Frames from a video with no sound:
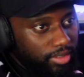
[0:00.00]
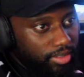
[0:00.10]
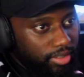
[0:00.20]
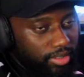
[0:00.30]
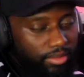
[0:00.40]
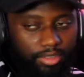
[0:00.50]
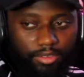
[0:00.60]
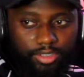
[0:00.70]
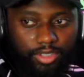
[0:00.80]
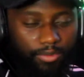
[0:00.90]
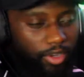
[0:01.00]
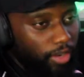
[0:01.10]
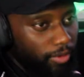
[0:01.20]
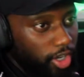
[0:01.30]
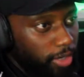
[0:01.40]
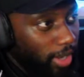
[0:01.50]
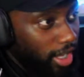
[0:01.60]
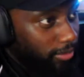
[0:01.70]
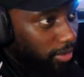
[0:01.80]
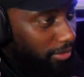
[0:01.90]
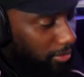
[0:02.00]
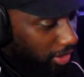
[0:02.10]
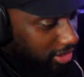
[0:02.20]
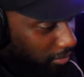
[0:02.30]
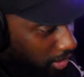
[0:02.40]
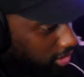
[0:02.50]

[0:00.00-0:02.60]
Yeah, I've never. I've heard about it. The things I've wanted to